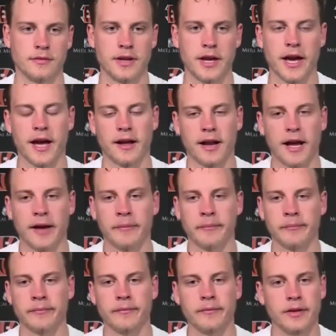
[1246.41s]
Yeah,
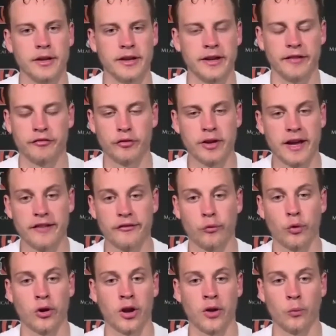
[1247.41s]
if we have
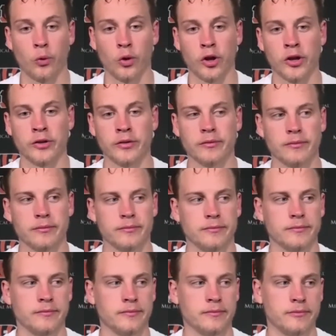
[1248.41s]
one-on-one
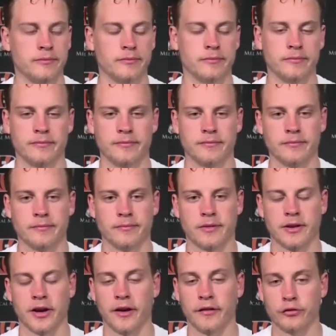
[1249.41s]

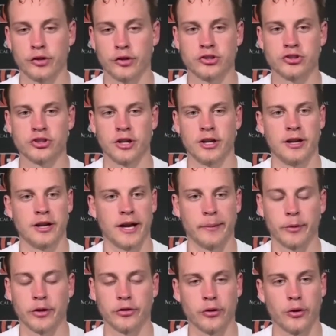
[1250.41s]
coverage,
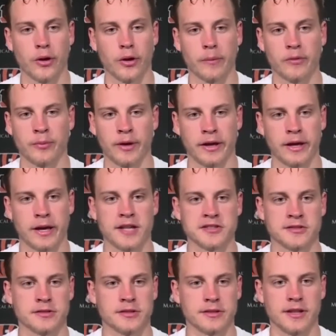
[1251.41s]
I'm going to throw it up to my
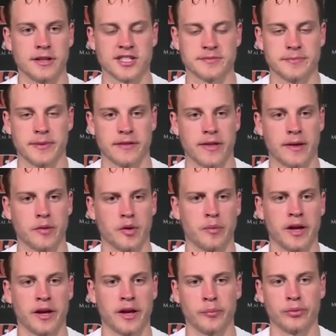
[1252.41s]
guys and expect them to
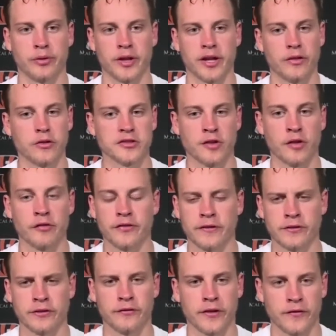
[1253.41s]
make a play. Those aren't
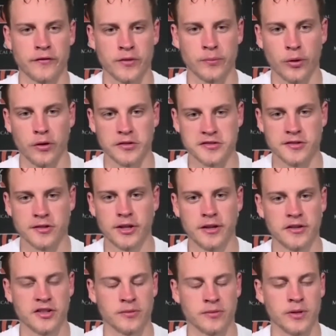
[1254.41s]
50-50 balls.
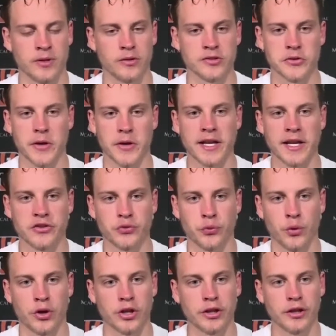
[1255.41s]
To me, those are
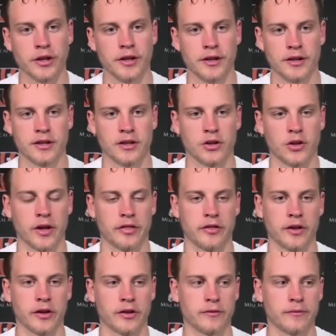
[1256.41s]
80-20. You know, I
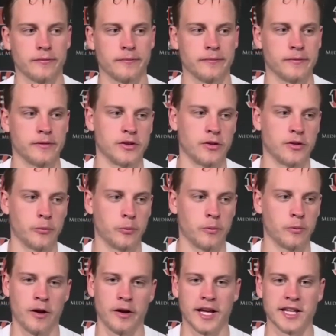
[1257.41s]
think, you know,
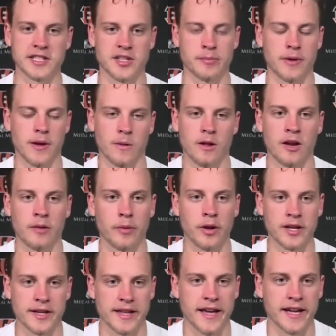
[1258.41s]
our guys get paid a lot of
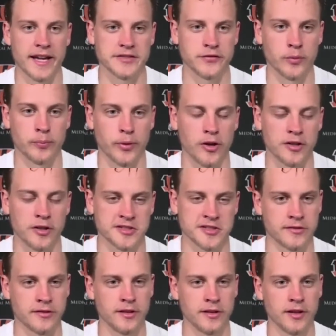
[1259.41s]
money to catch footballs,
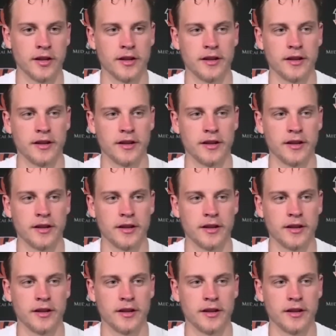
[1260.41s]
and